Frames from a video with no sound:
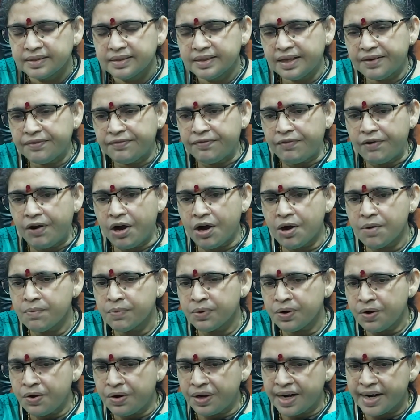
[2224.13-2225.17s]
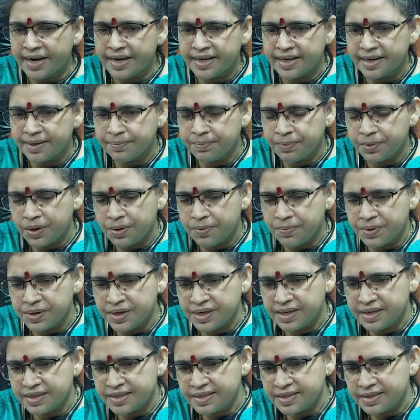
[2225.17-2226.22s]
the pharmacokinetic
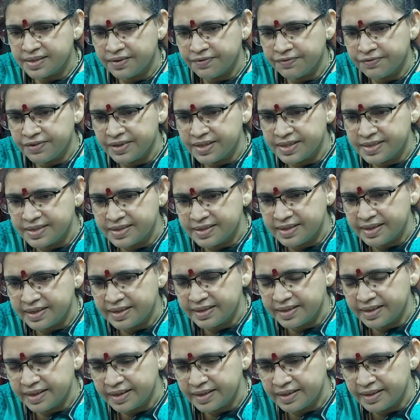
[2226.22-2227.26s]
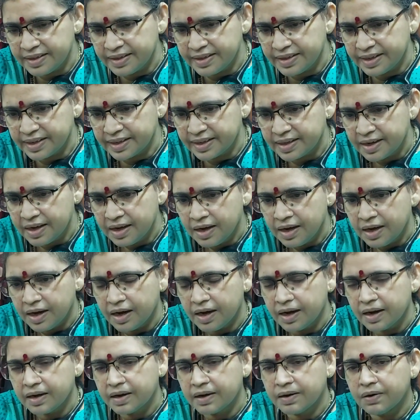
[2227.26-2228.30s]
properties of insulin deglutic
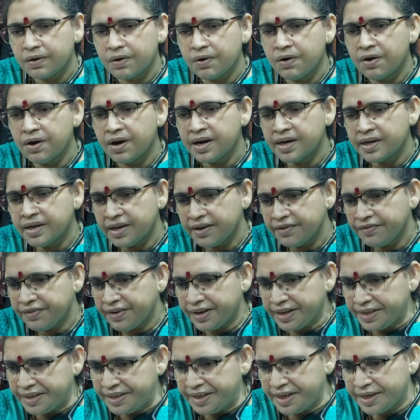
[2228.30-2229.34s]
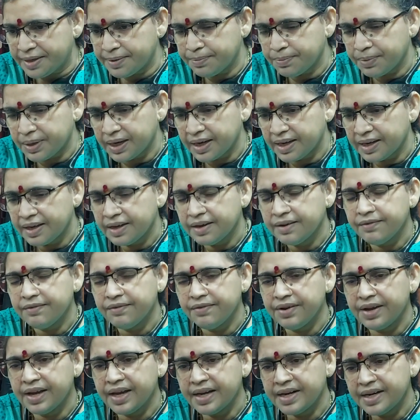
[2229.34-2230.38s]
are not affected by
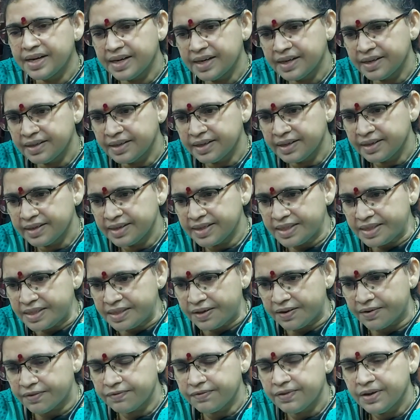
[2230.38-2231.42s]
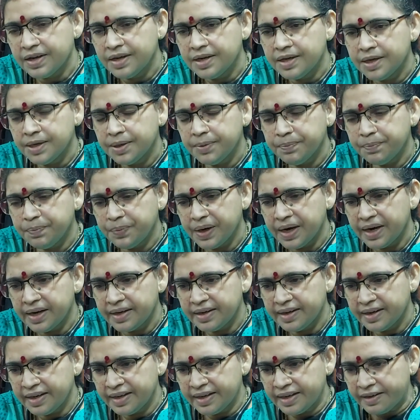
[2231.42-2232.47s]
varying degrees of impaired
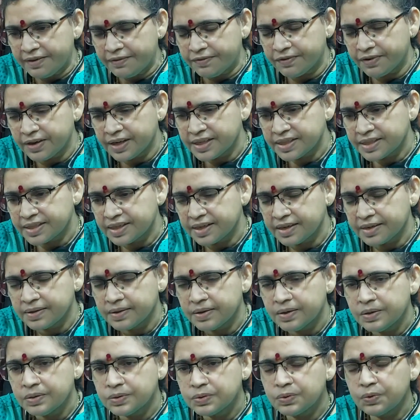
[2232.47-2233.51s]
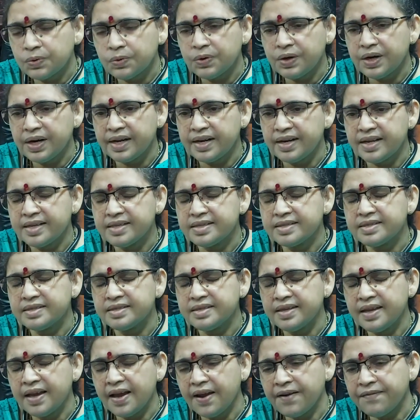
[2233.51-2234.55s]
renal function. So it is
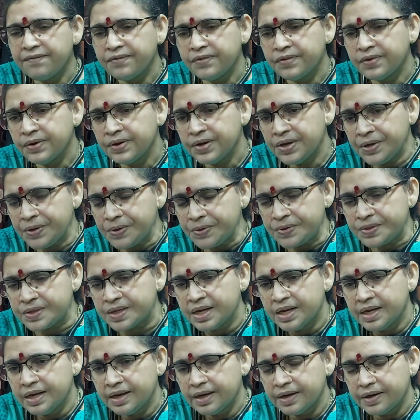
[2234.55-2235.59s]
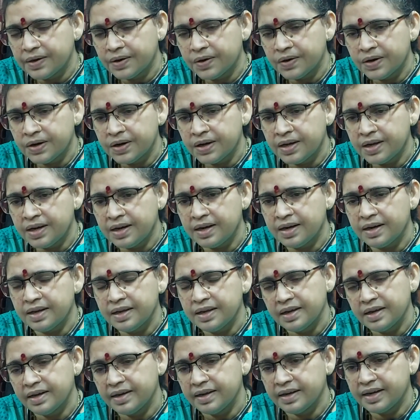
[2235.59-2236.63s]
safe to use in all
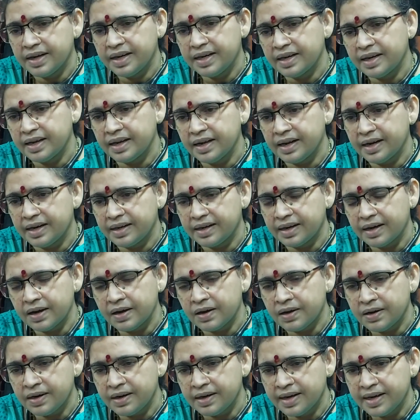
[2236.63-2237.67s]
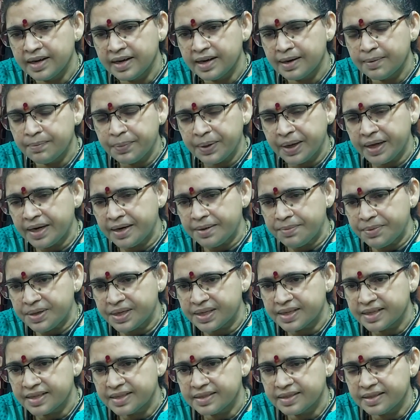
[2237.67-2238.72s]
renal
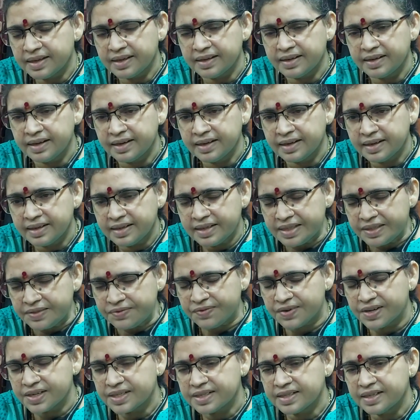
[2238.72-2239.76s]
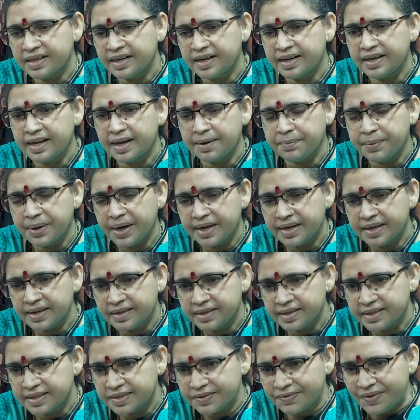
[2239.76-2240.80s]
parameters are renal dysfunction and hepatic
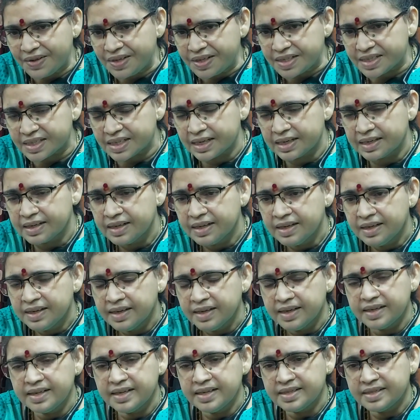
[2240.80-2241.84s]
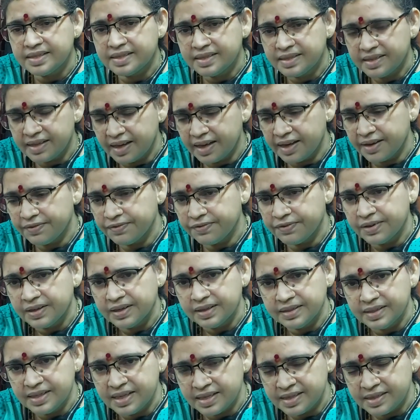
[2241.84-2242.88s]
dysfunction. It is safe.
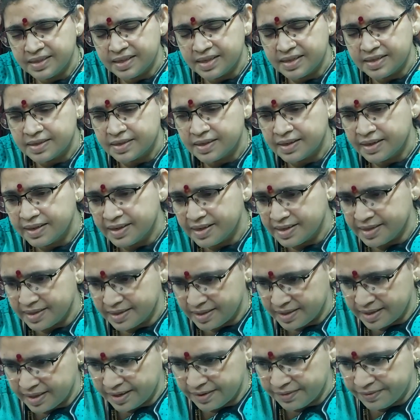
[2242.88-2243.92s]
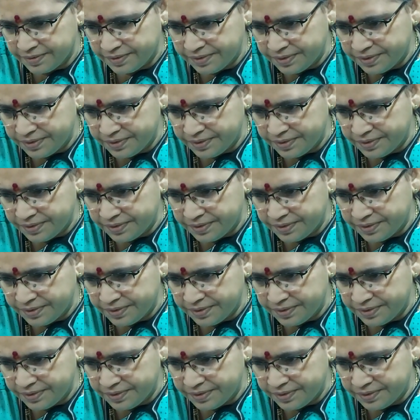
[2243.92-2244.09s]
This insulin is safe.